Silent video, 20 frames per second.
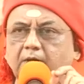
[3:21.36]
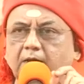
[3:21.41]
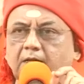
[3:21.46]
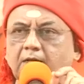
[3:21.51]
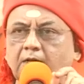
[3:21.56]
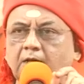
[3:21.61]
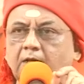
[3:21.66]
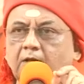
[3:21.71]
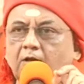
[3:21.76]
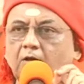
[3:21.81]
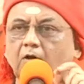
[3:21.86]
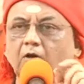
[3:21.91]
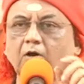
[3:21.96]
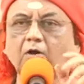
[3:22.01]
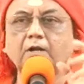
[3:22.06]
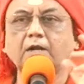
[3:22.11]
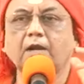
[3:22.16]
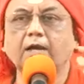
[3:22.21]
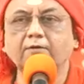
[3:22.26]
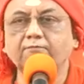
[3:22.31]
mind,
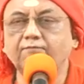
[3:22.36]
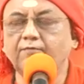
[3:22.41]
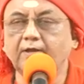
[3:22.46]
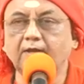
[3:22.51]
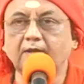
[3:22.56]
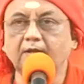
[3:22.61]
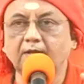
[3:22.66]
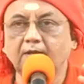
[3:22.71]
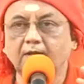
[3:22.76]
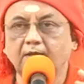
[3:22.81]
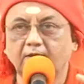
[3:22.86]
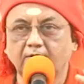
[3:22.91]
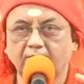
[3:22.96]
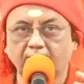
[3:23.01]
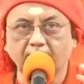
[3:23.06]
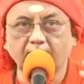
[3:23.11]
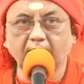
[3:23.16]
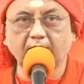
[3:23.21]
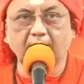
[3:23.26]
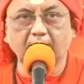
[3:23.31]
or I feel
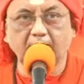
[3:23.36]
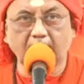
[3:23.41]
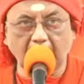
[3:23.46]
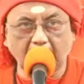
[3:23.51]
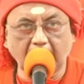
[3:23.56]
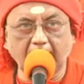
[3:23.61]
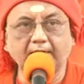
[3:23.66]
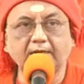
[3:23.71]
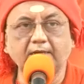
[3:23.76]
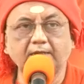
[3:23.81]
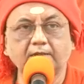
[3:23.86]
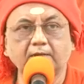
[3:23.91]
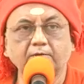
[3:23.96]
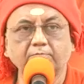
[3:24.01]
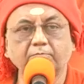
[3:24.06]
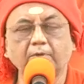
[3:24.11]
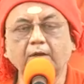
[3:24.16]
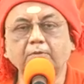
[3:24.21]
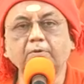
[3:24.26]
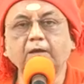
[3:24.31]
very light.
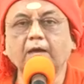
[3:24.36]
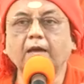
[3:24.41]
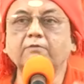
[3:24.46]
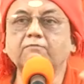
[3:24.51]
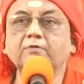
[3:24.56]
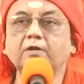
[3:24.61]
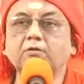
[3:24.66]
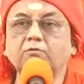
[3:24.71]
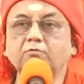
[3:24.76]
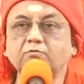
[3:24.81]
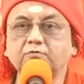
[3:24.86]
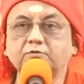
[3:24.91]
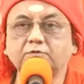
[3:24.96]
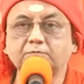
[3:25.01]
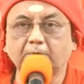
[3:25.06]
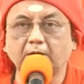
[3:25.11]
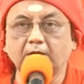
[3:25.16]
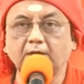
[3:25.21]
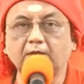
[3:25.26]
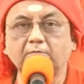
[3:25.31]
Maybe I will lose
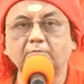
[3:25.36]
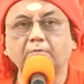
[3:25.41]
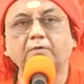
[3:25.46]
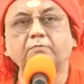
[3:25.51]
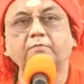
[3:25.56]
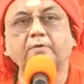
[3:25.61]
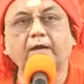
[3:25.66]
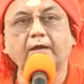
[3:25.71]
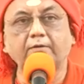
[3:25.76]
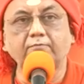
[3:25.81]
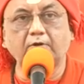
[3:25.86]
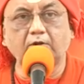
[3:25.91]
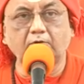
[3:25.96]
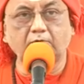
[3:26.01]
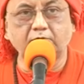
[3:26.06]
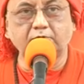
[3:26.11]
money, maybe I will